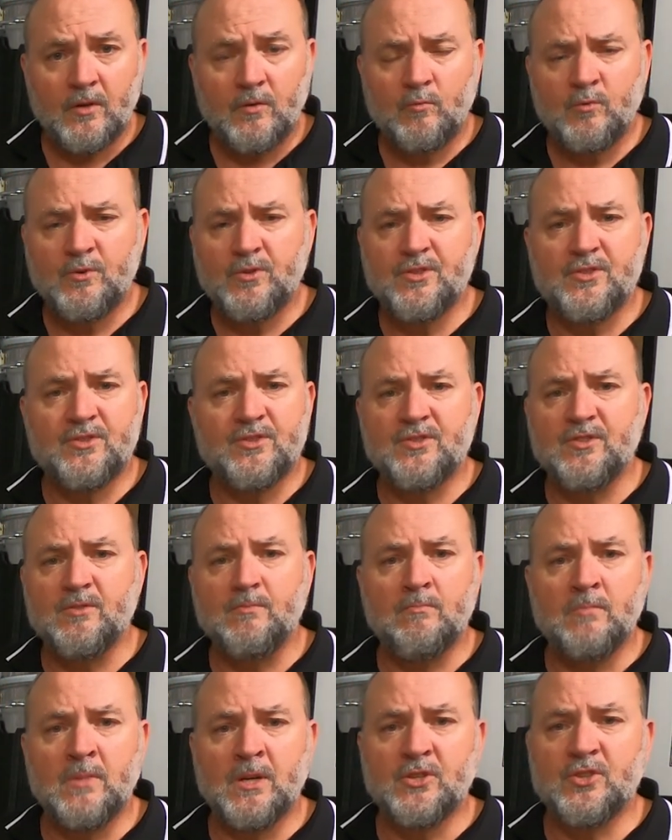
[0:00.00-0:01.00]
which is just a
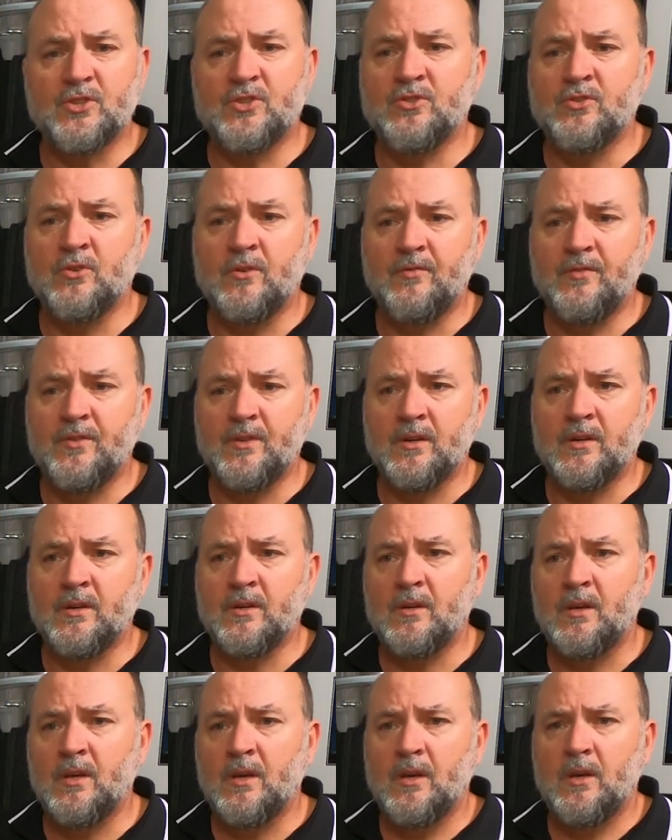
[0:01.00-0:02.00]
much softer,
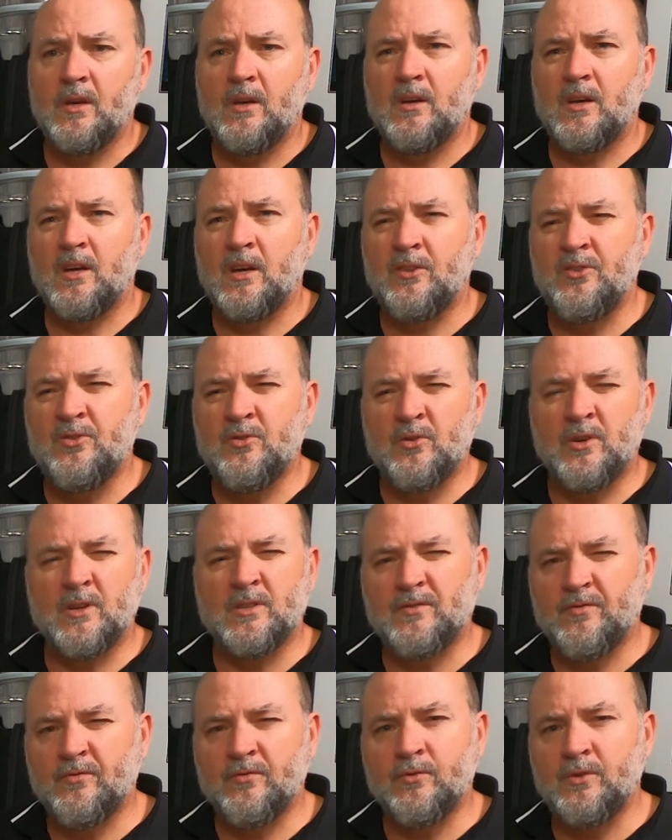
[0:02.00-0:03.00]
a nice
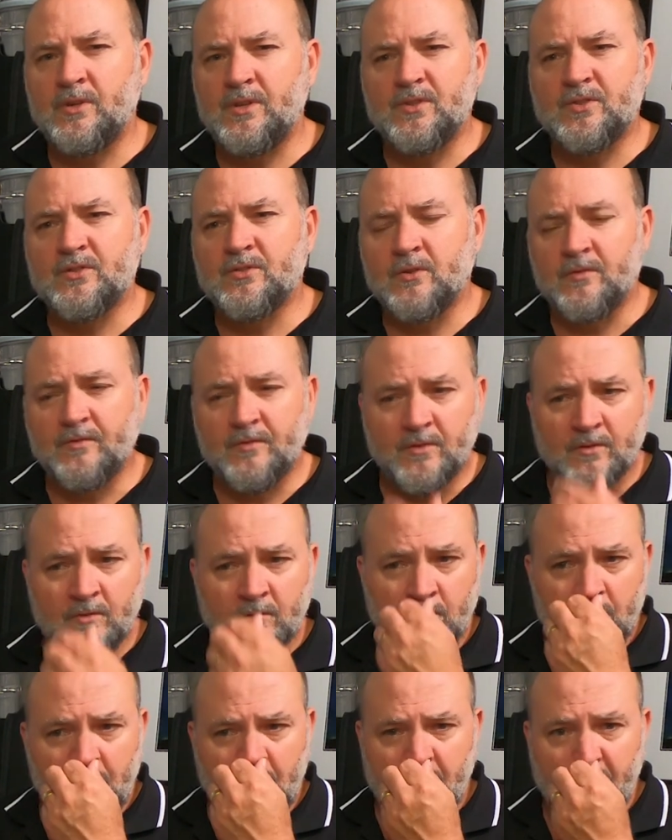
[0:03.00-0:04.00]
fruity,
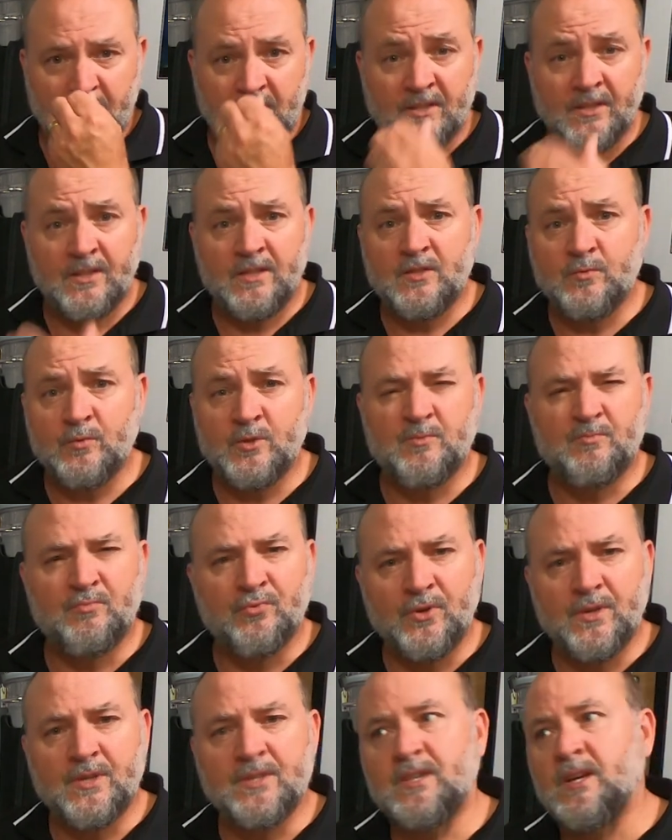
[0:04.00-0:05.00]
softer yeast, which
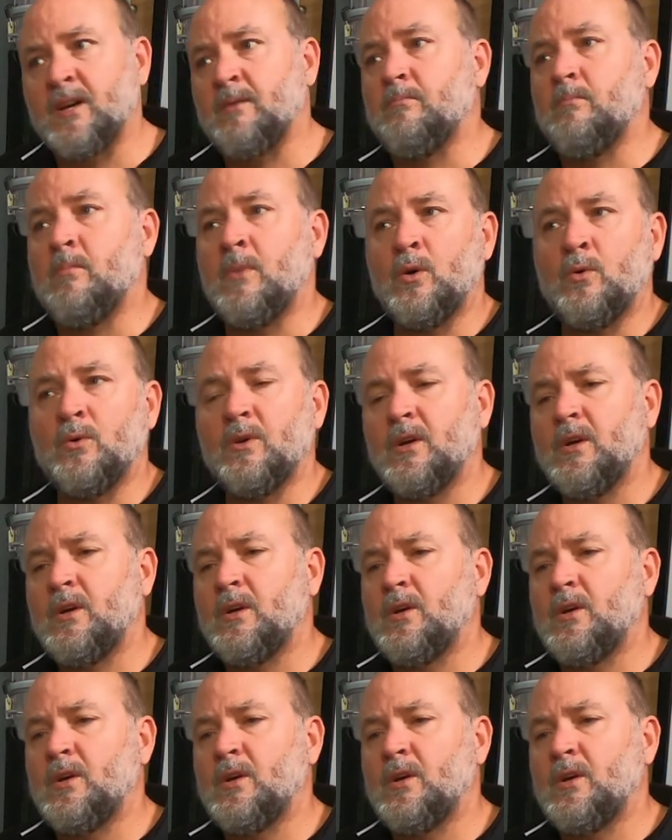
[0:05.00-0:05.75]
brings out malt,